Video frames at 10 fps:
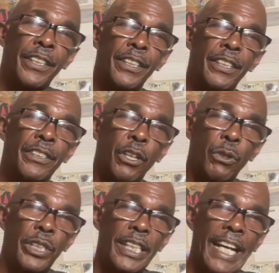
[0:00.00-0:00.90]
because
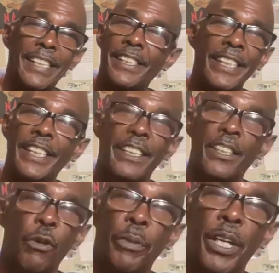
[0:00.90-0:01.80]
those in that seat
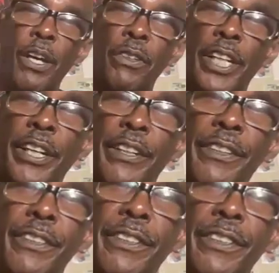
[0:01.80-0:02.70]
don't belong there.
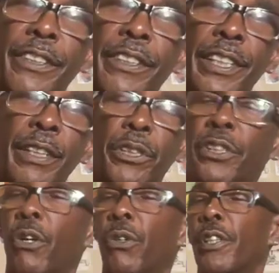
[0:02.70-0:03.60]
It was
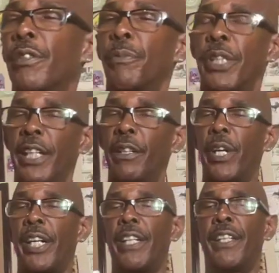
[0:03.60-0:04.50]
stolen. But
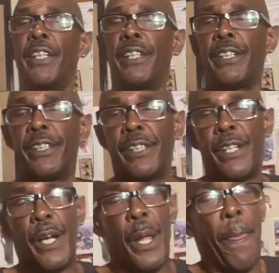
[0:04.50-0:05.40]
anyway,
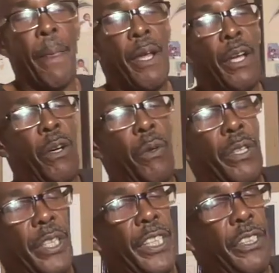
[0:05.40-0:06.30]
we're
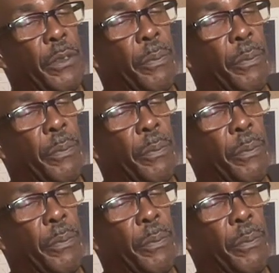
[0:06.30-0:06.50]
going to get to the